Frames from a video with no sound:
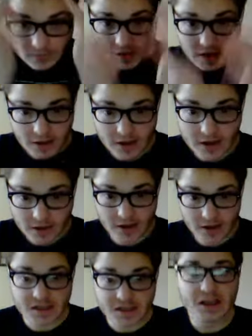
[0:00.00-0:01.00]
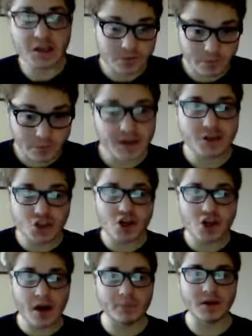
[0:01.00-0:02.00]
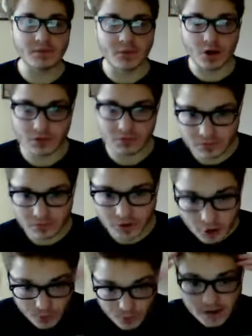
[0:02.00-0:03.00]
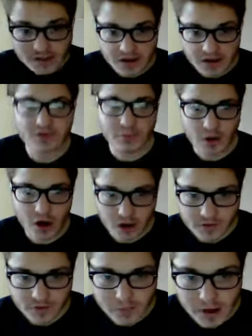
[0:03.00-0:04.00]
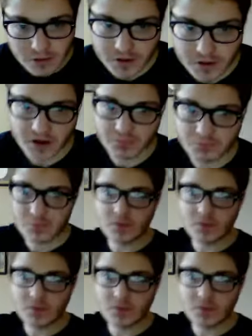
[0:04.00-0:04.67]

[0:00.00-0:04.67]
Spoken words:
It's like a big shopping mall. Your brain's like the Mall of America.